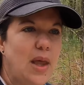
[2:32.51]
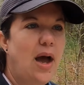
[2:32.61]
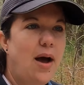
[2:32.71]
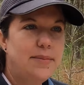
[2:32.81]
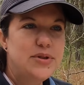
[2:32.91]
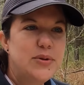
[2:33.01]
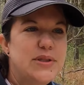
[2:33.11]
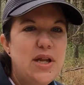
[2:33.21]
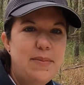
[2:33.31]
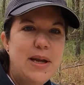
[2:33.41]
So
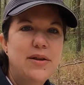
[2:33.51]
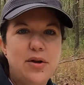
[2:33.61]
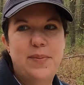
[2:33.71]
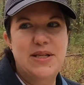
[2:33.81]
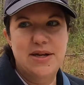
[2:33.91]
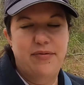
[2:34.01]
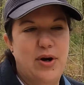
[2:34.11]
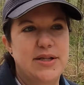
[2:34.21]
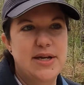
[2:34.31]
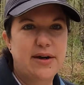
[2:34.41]
it's going to be a little bit
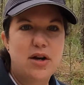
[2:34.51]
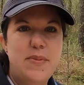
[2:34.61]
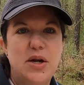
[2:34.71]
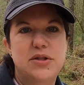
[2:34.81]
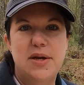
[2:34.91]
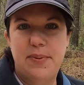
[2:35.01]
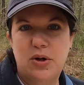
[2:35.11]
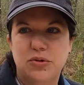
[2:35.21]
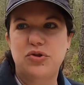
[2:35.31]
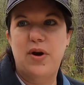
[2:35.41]
different. It's not going to be your
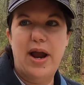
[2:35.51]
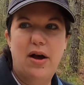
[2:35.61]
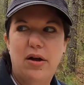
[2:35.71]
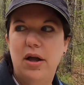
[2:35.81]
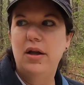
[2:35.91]
typical trail.